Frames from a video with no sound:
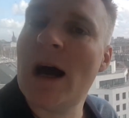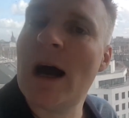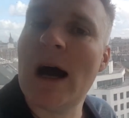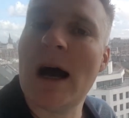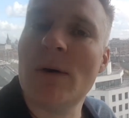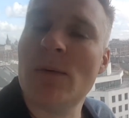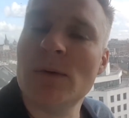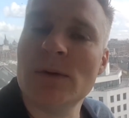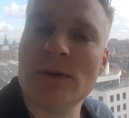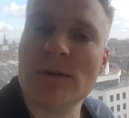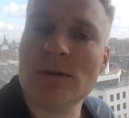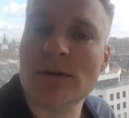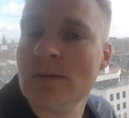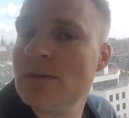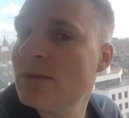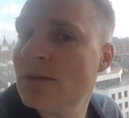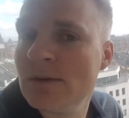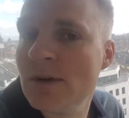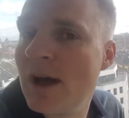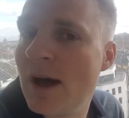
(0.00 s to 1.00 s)
I, I wouldn't
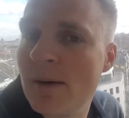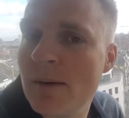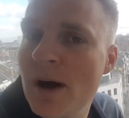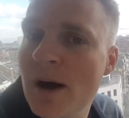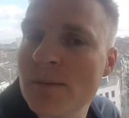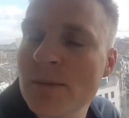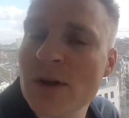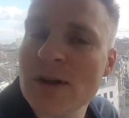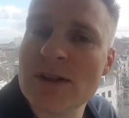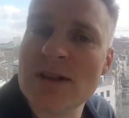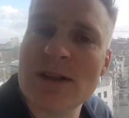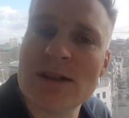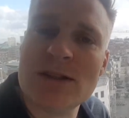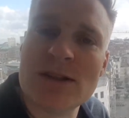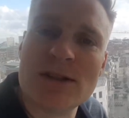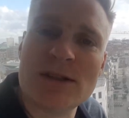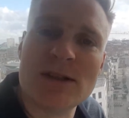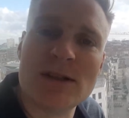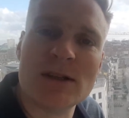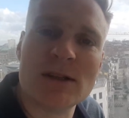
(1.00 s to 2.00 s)
I'm not
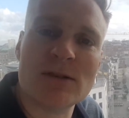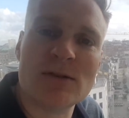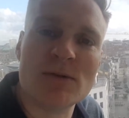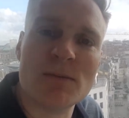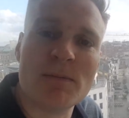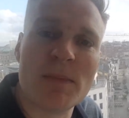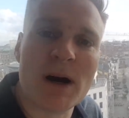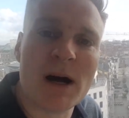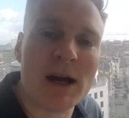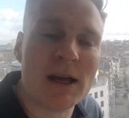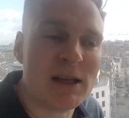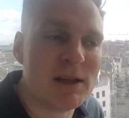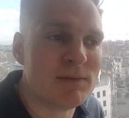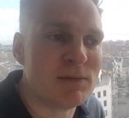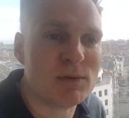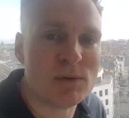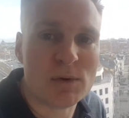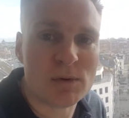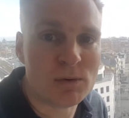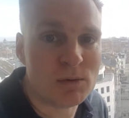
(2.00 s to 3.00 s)
interested to buy,
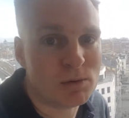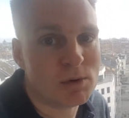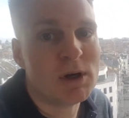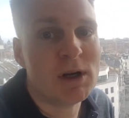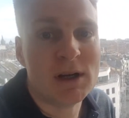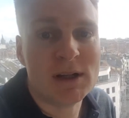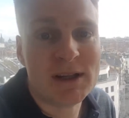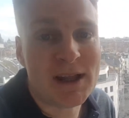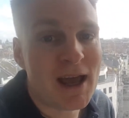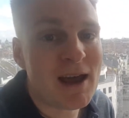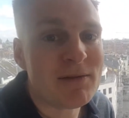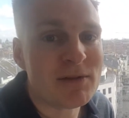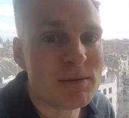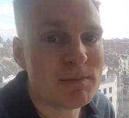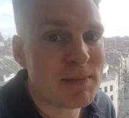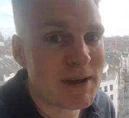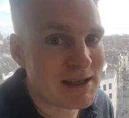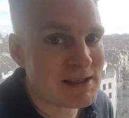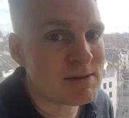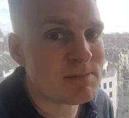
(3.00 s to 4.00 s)
even though they have the
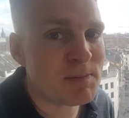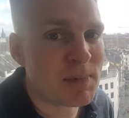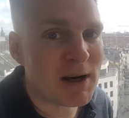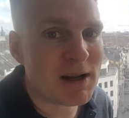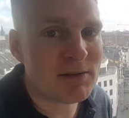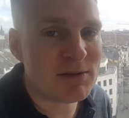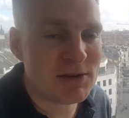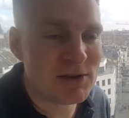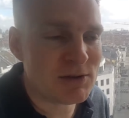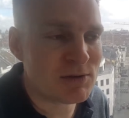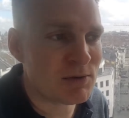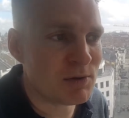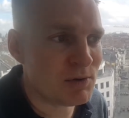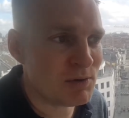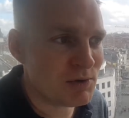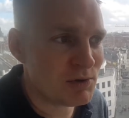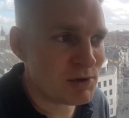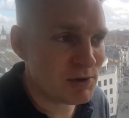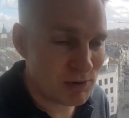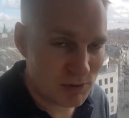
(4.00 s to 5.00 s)
best privacy
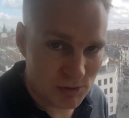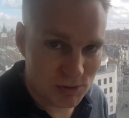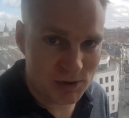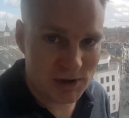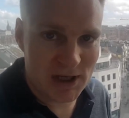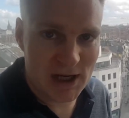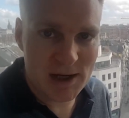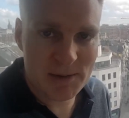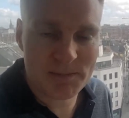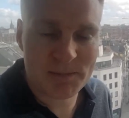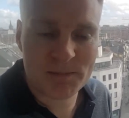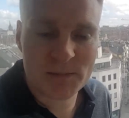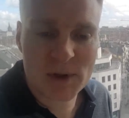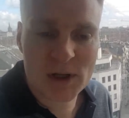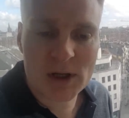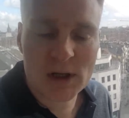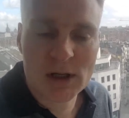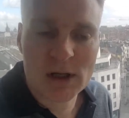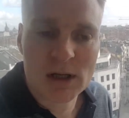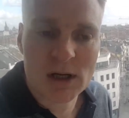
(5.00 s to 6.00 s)
solution today.
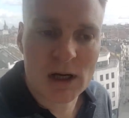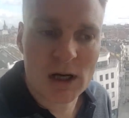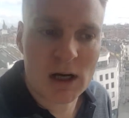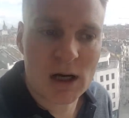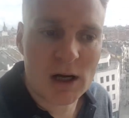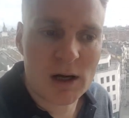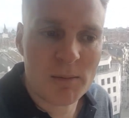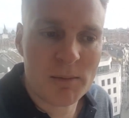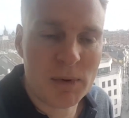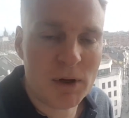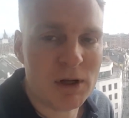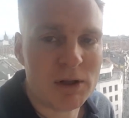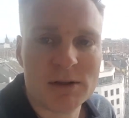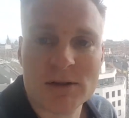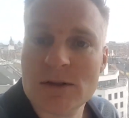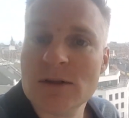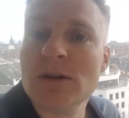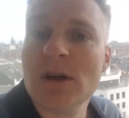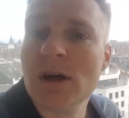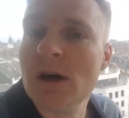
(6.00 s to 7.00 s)
Uh,
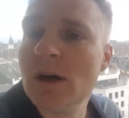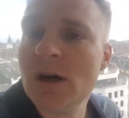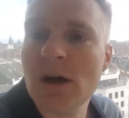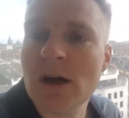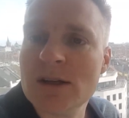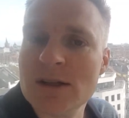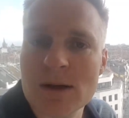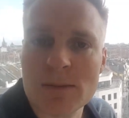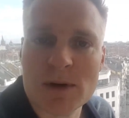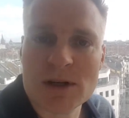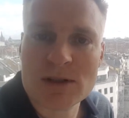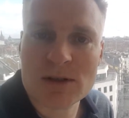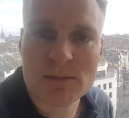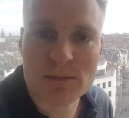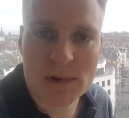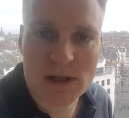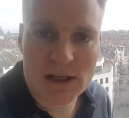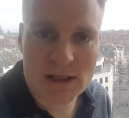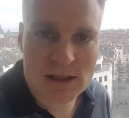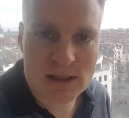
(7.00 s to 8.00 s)
but uh, as I
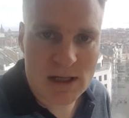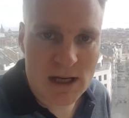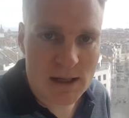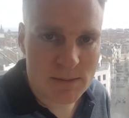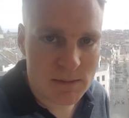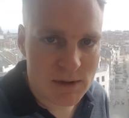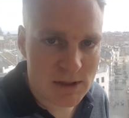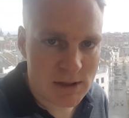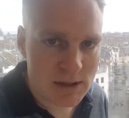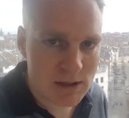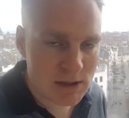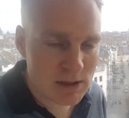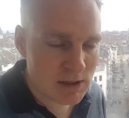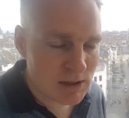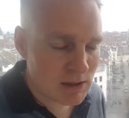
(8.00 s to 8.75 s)
mentioned many times